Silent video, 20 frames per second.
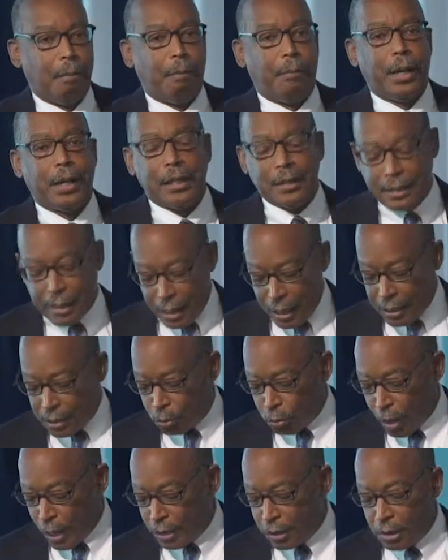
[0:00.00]
But it
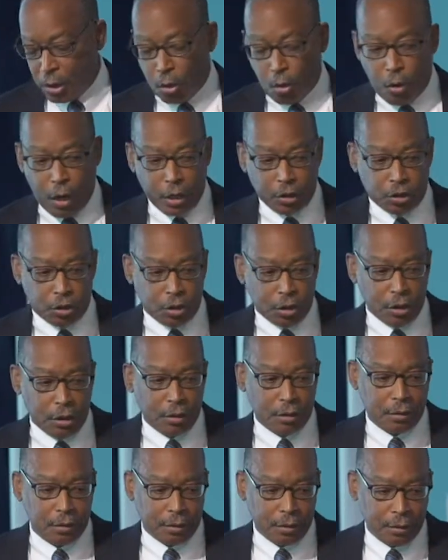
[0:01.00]
does raise the
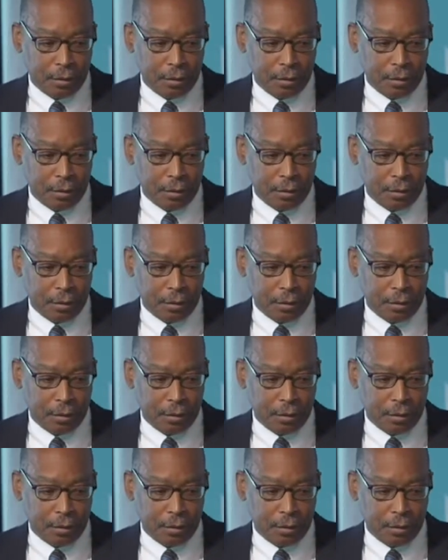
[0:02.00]
question